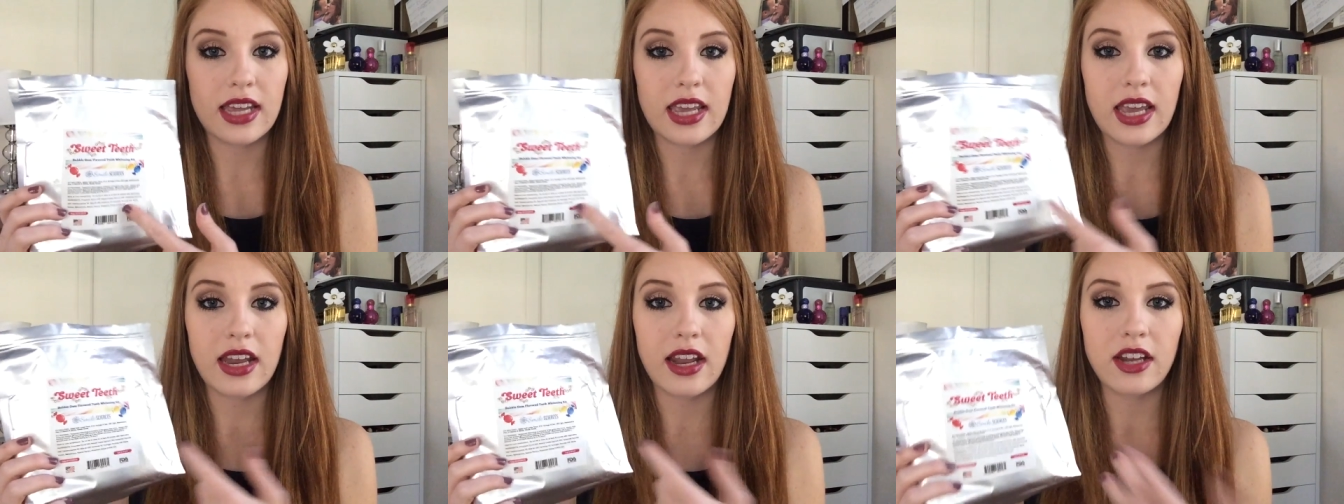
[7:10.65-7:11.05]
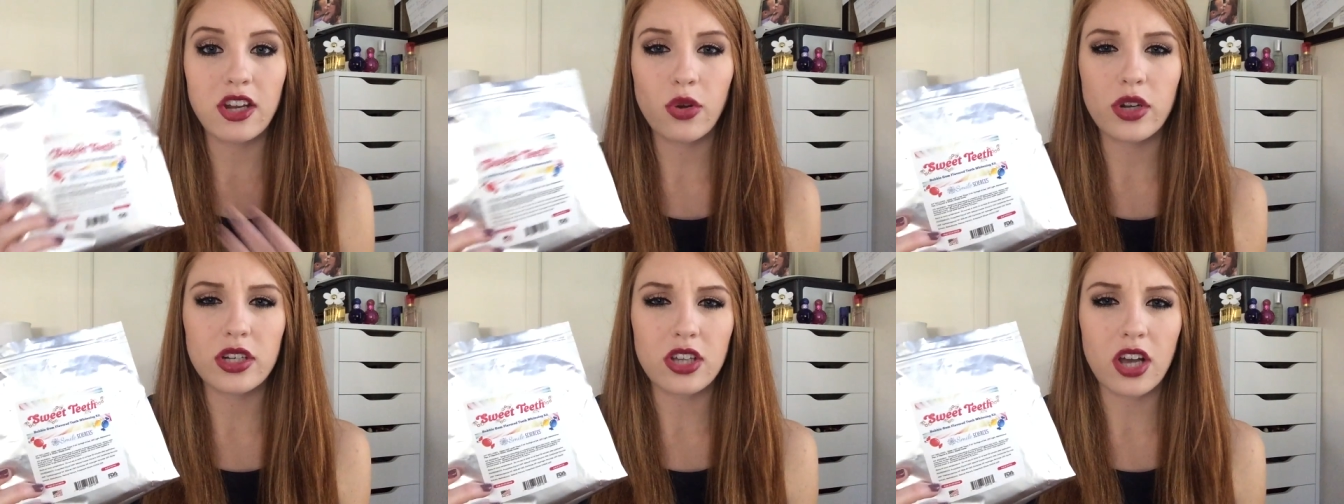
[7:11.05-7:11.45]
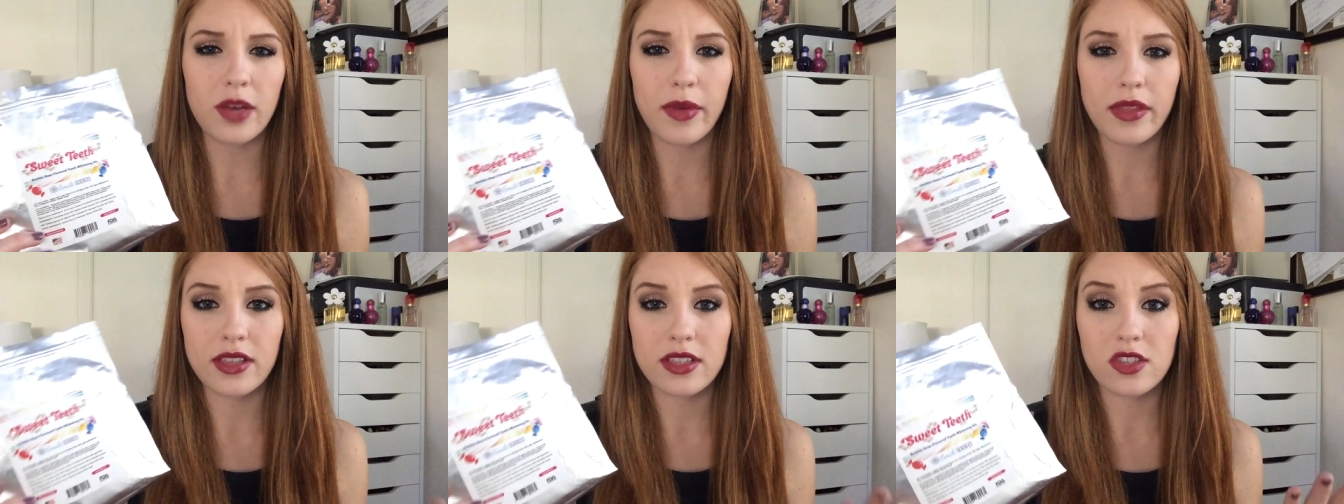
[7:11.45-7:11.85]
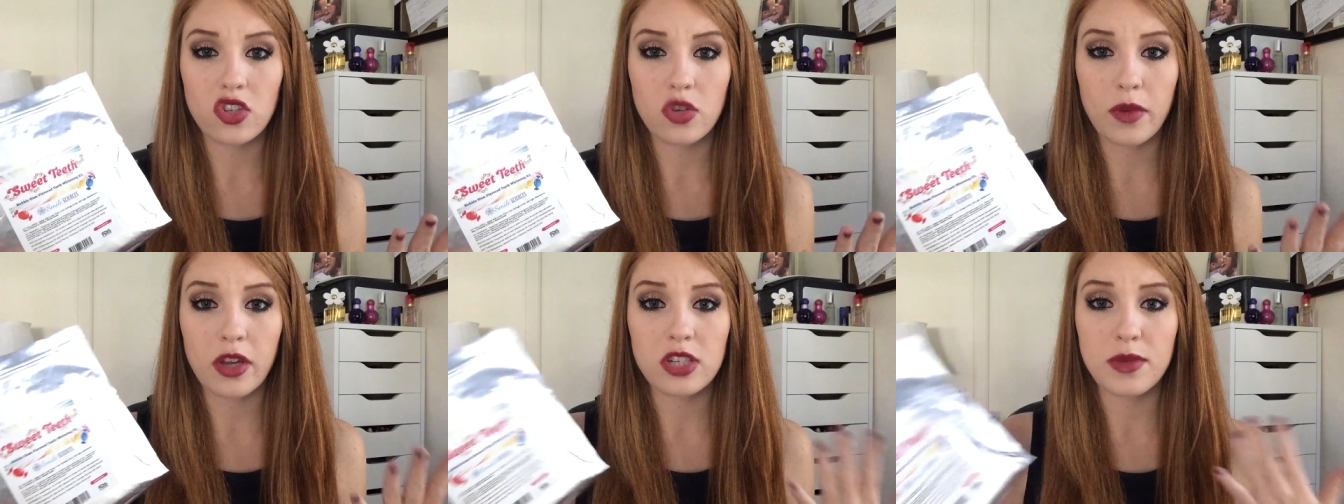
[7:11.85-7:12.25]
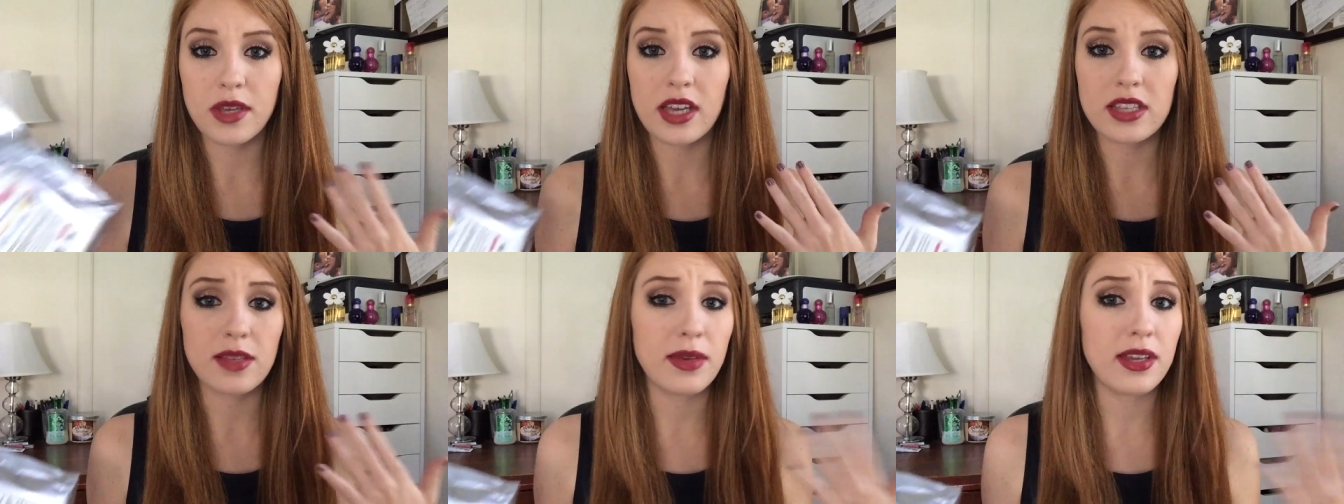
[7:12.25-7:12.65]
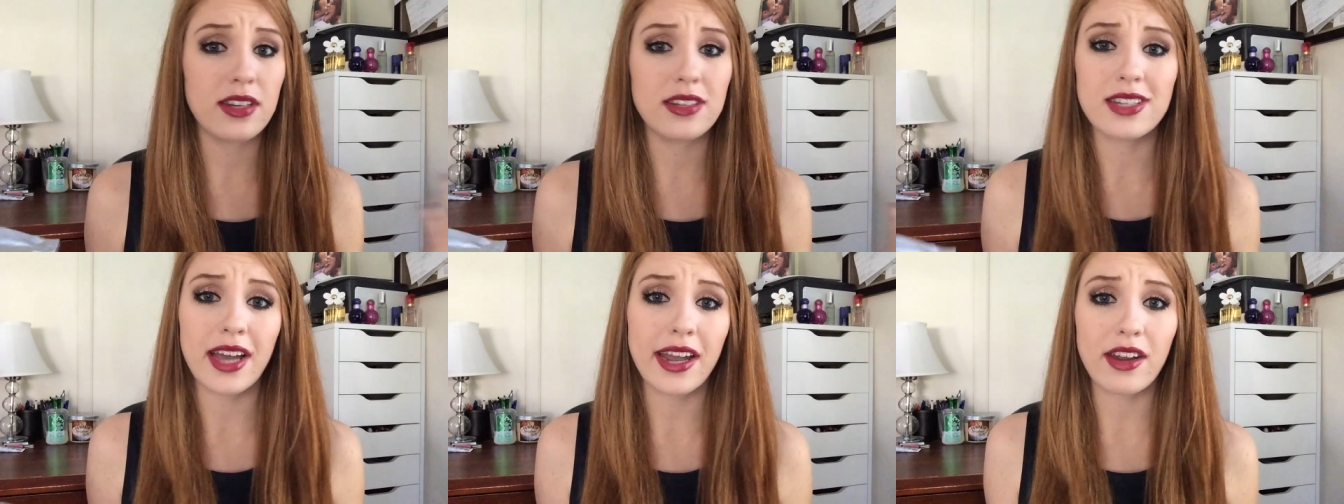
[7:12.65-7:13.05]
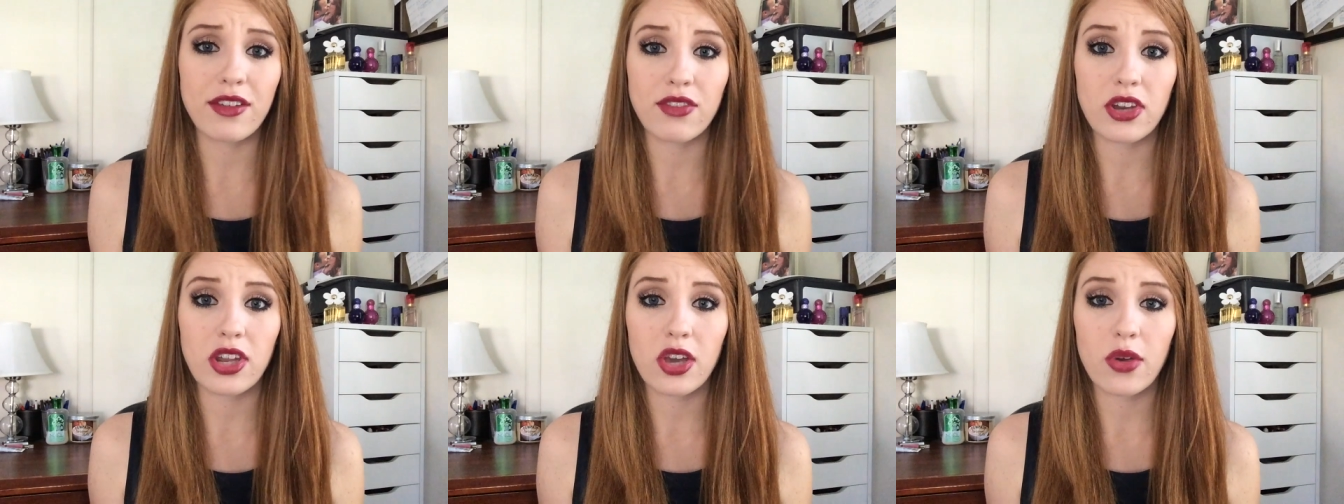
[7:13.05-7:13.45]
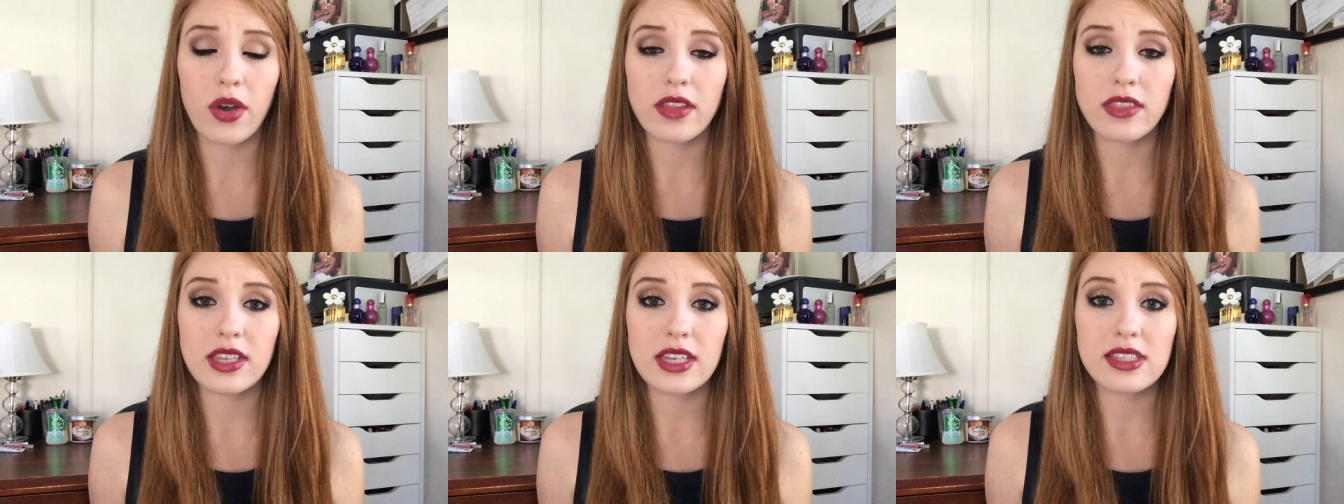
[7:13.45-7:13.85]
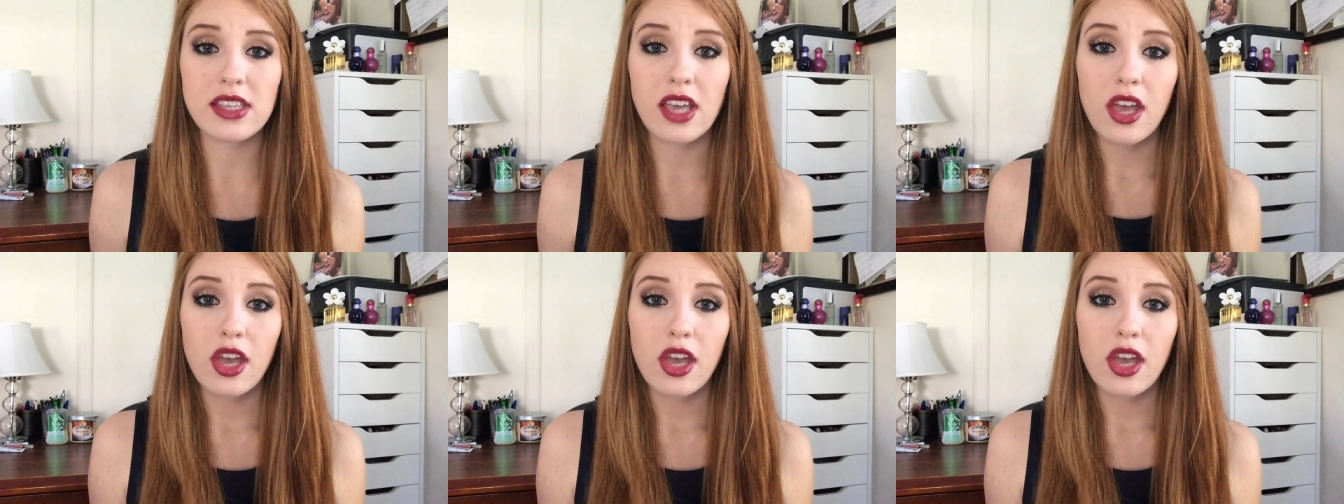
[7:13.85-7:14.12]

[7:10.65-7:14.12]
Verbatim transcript: and I don't want to talk about this too much because I made an entire video on this.